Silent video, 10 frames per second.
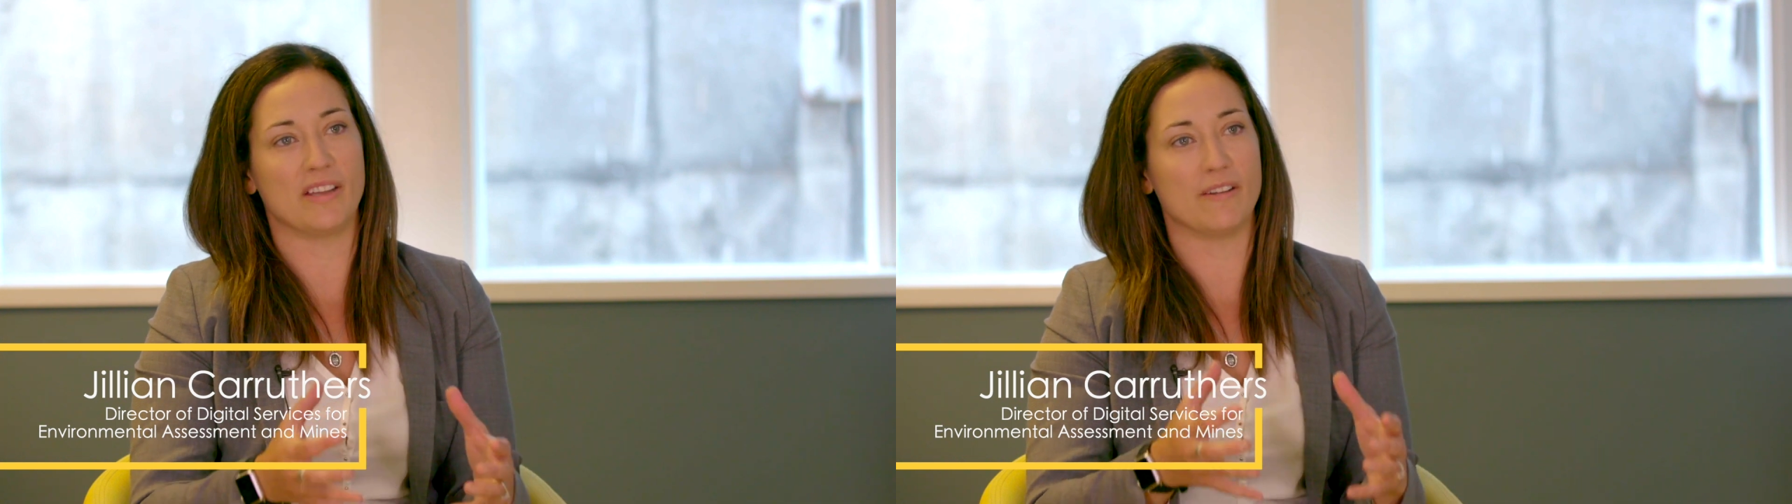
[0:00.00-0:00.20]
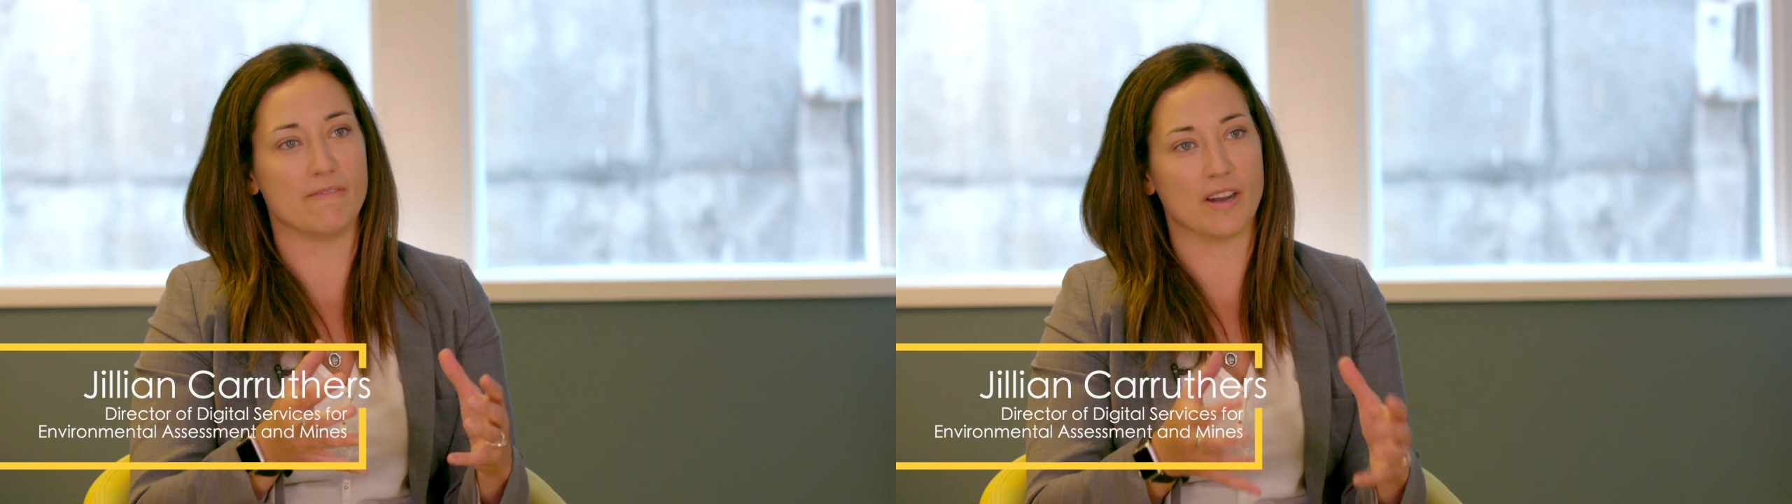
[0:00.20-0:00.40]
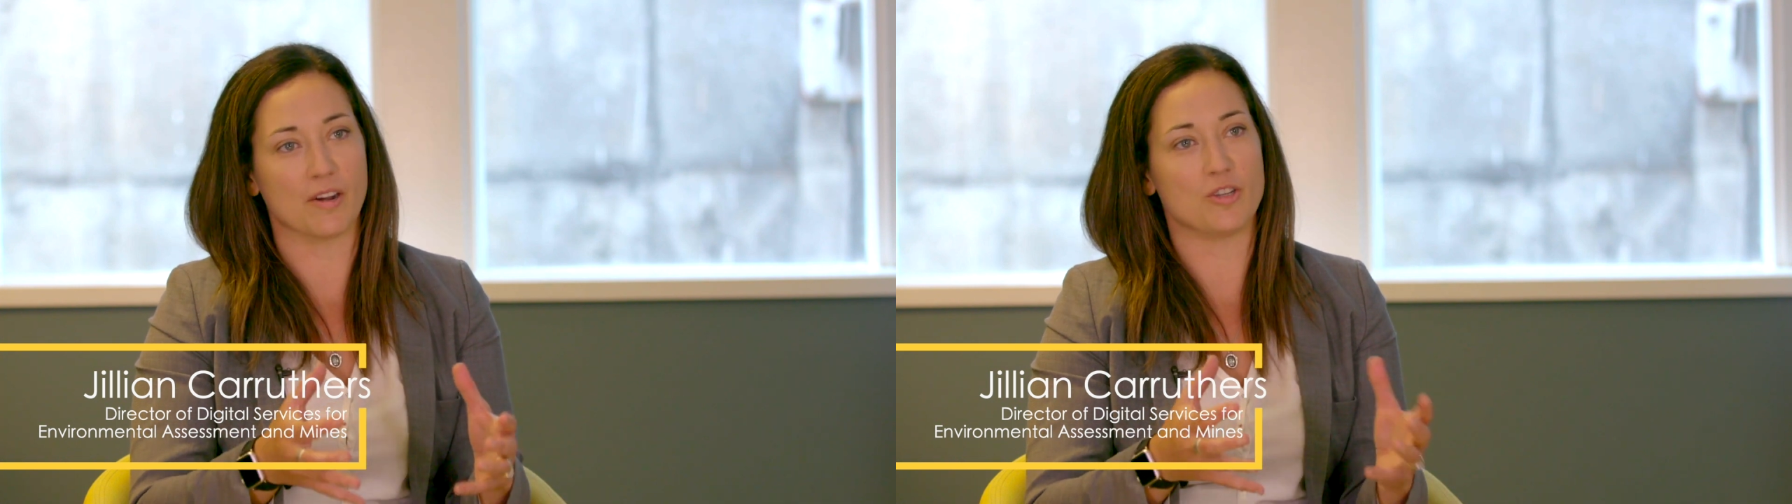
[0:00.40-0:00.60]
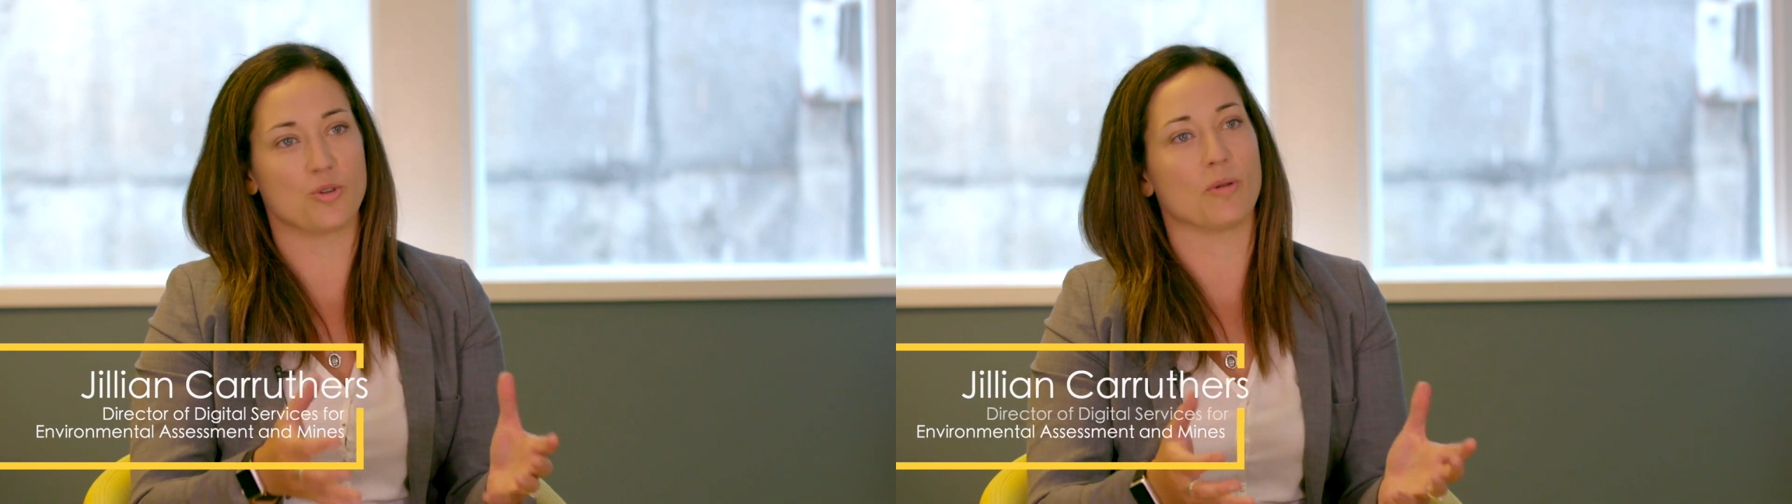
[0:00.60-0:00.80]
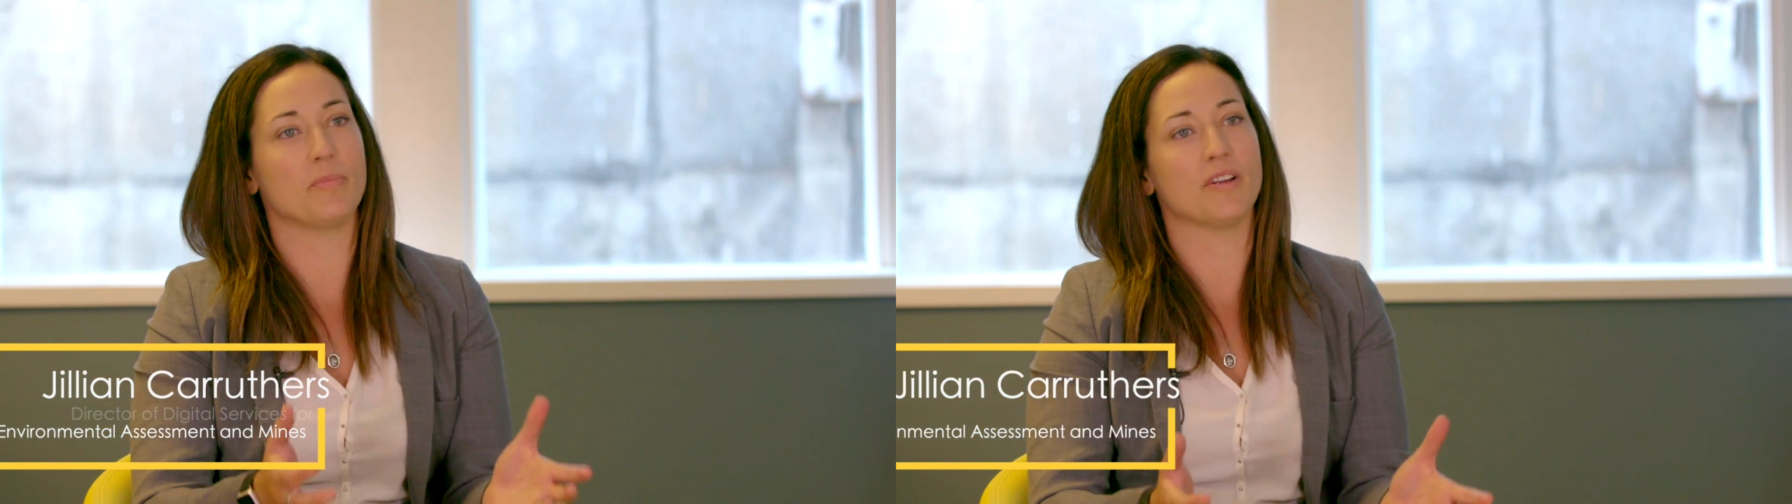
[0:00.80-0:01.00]
in a very
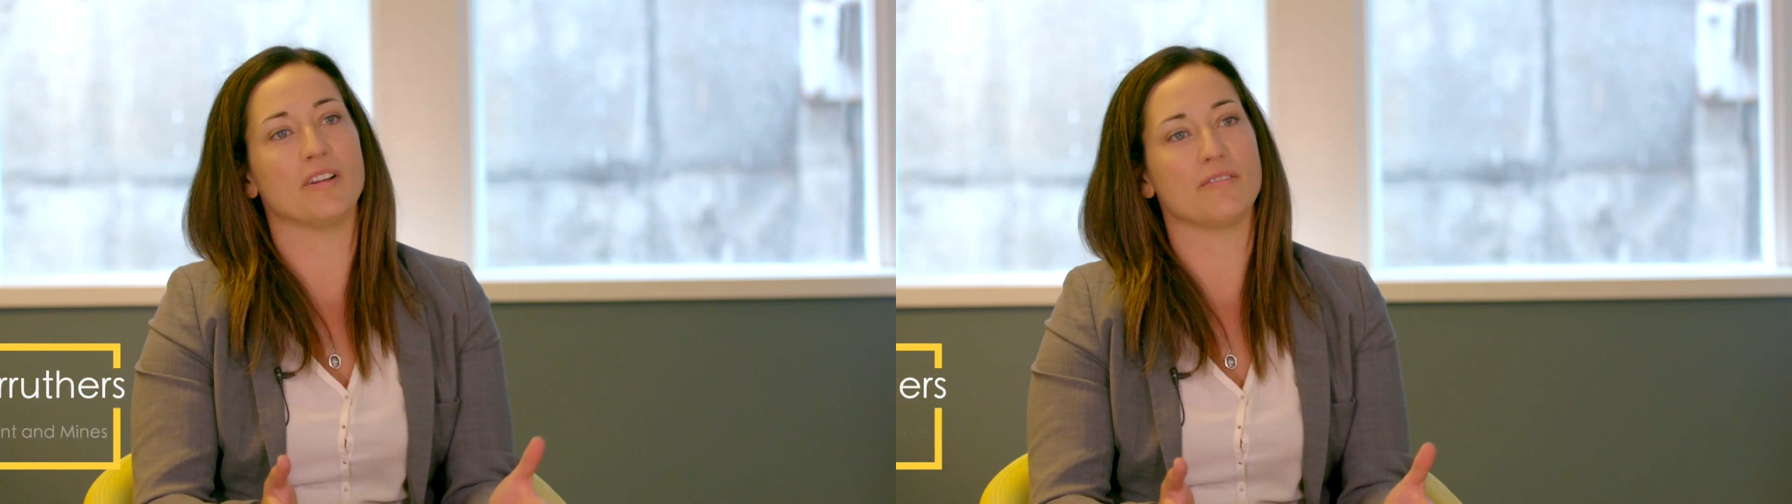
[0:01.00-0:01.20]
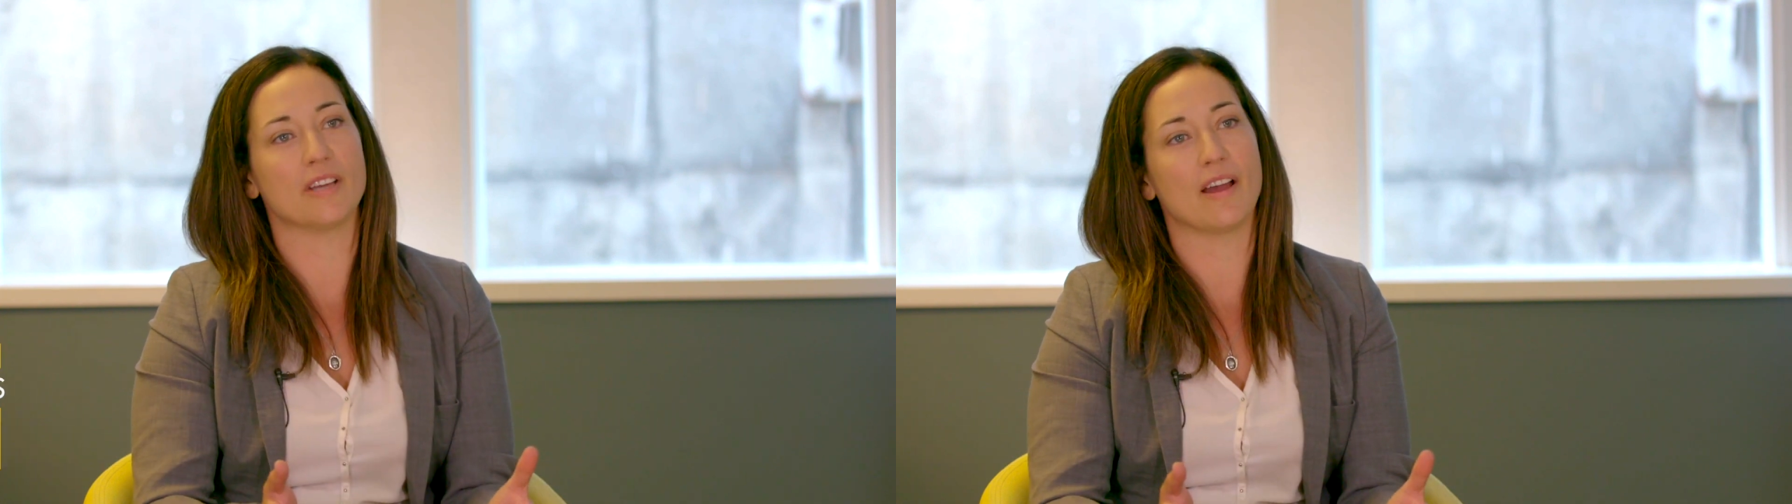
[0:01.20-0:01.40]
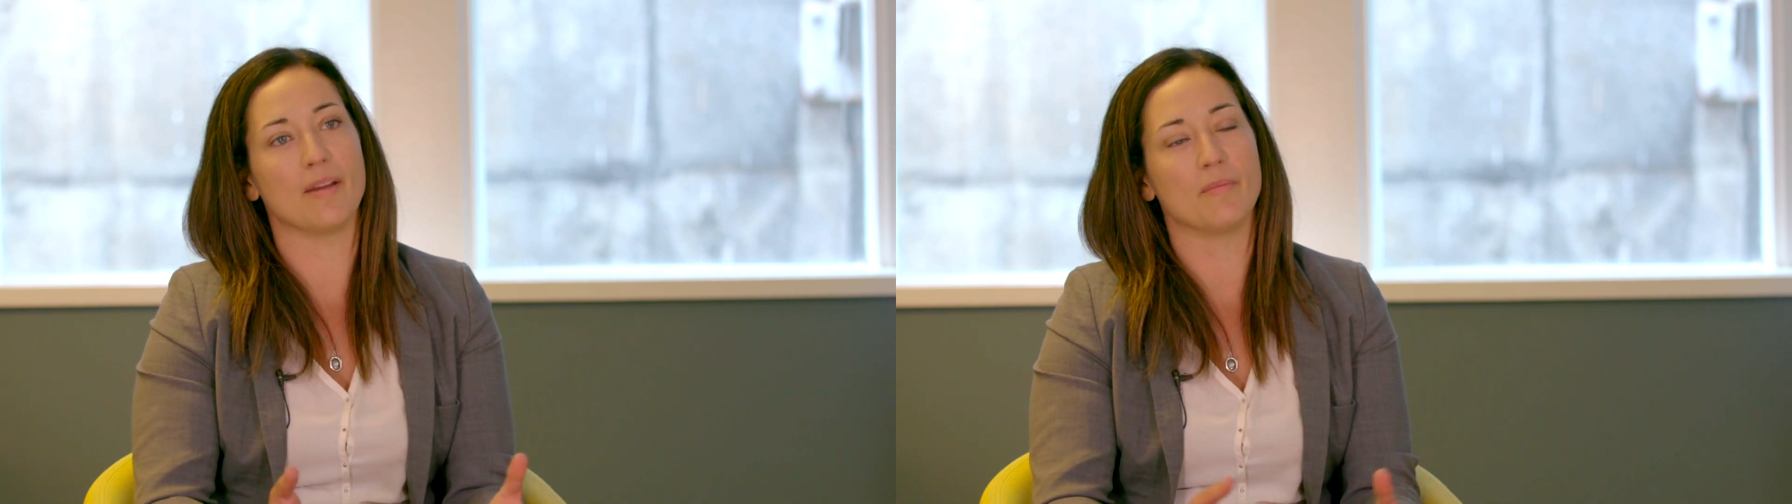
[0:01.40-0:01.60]
short period of time.